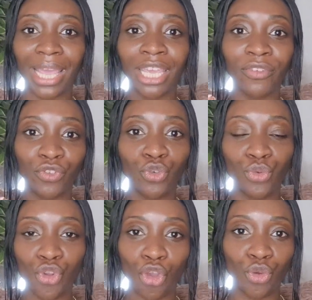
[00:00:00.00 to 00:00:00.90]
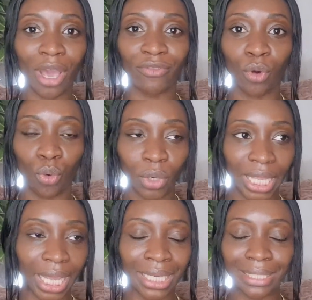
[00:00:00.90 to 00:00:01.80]
if you know you have a
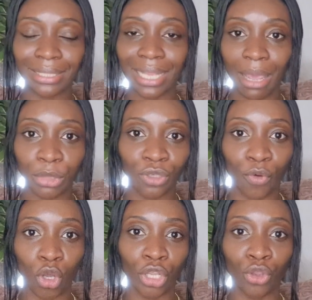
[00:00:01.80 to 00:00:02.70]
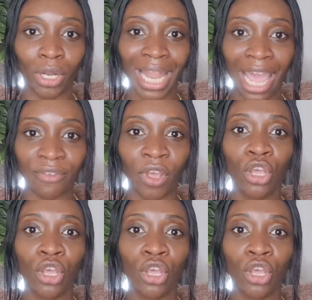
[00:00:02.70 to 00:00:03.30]
calling, an assignment of God on your life,